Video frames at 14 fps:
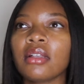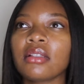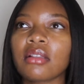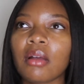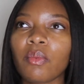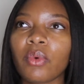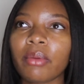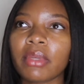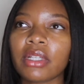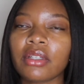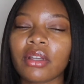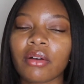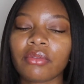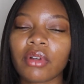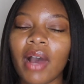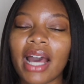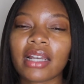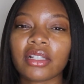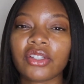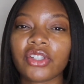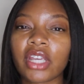some women don't know
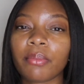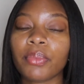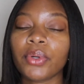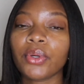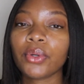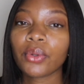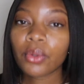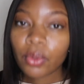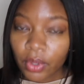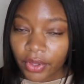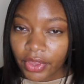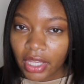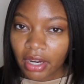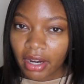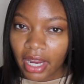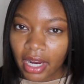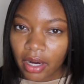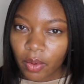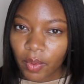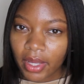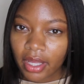how to shampoo their
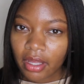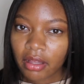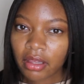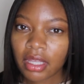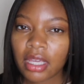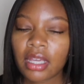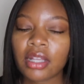hair well,